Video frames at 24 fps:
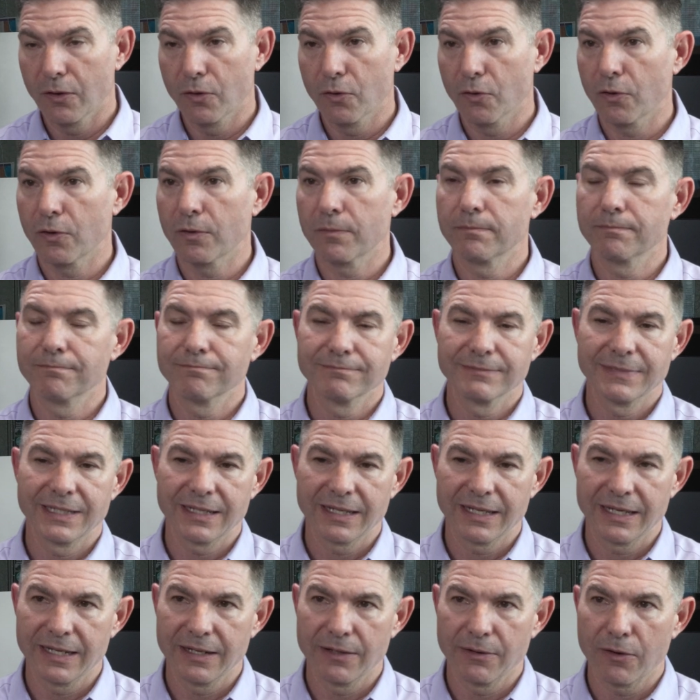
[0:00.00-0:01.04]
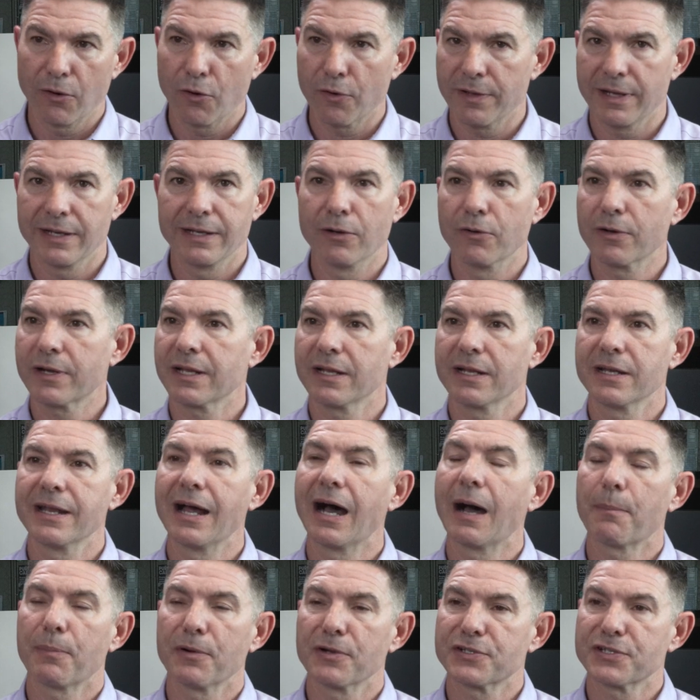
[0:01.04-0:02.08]
Or they don't get an
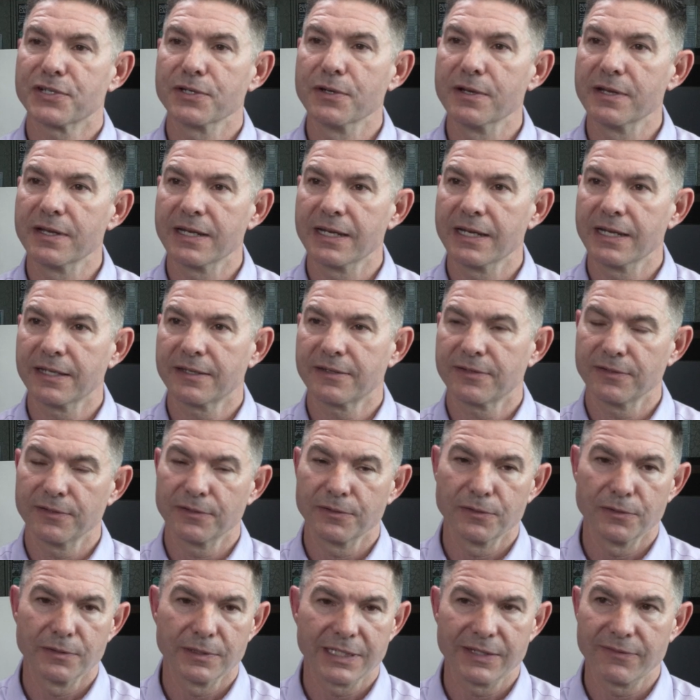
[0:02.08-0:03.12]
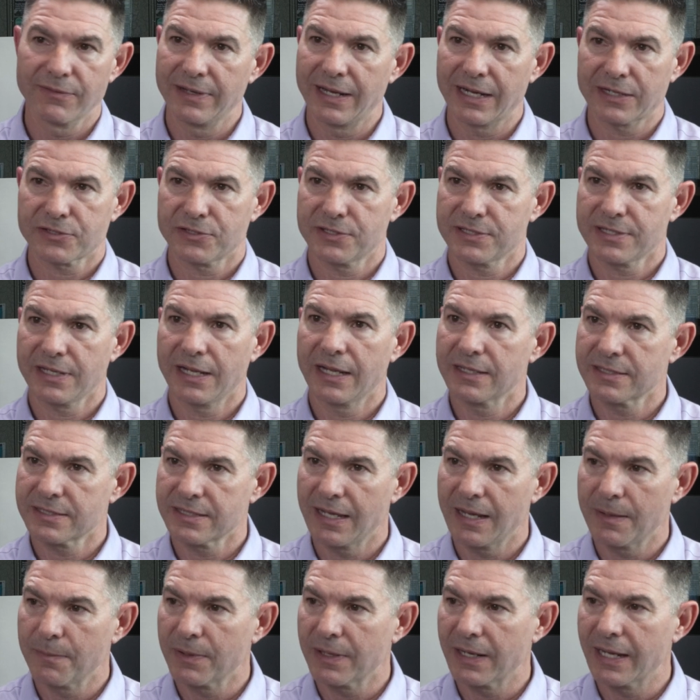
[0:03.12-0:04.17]
opportunity to even exercise
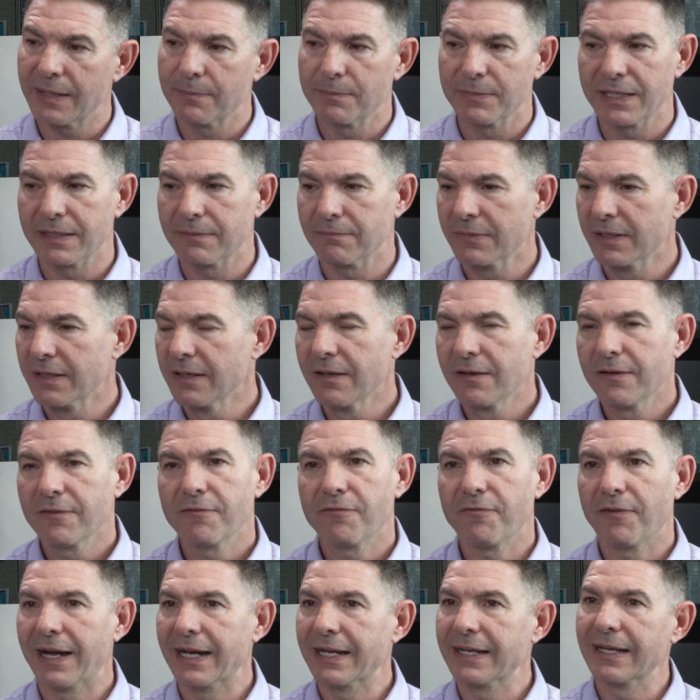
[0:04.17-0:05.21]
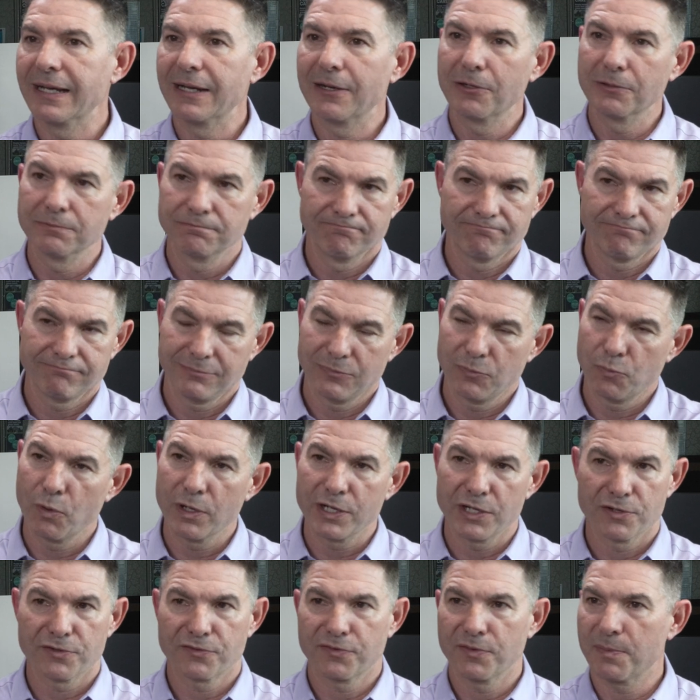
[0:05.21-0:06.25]
that. But I mean, find out
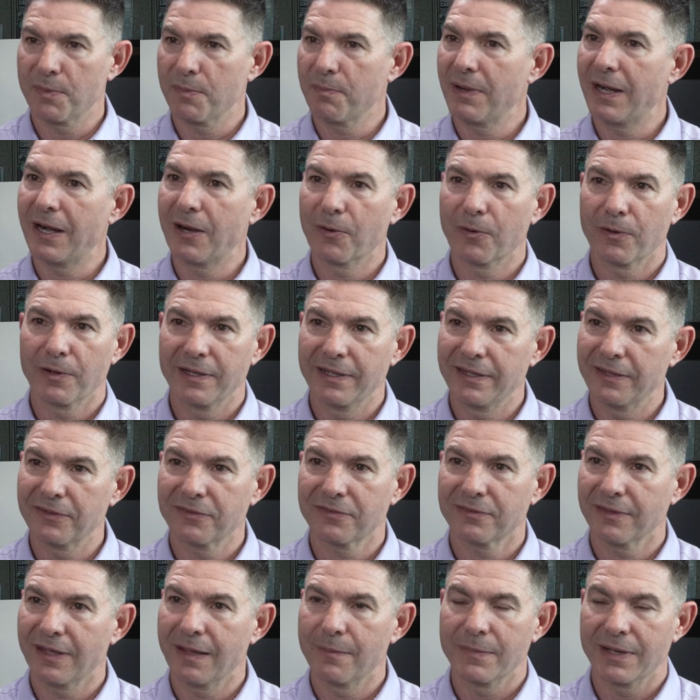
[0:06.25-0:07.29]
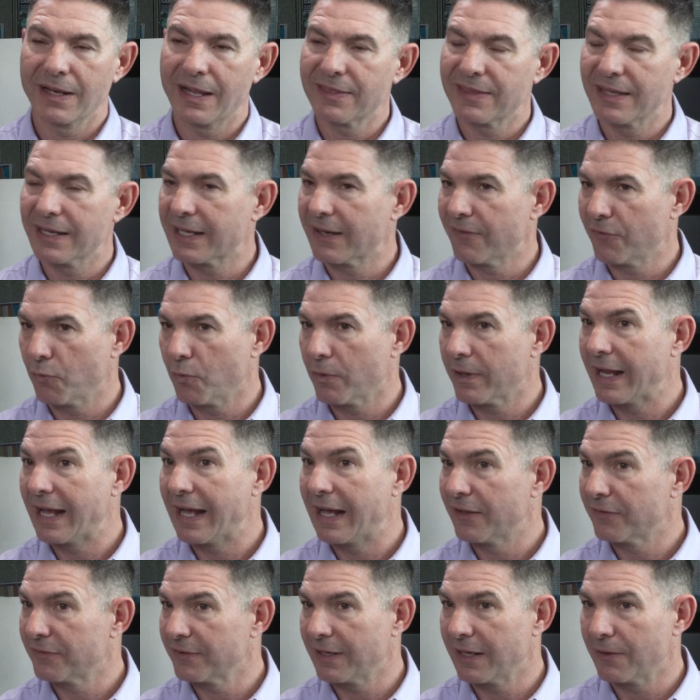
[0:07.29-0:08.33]
what your superpower is. I mean, I think everyone
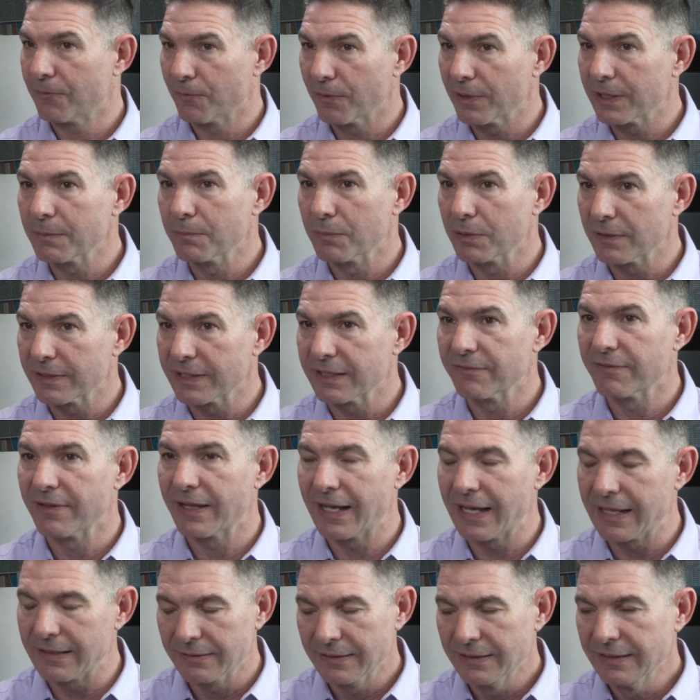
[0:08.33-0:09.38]
has it. I really believe that.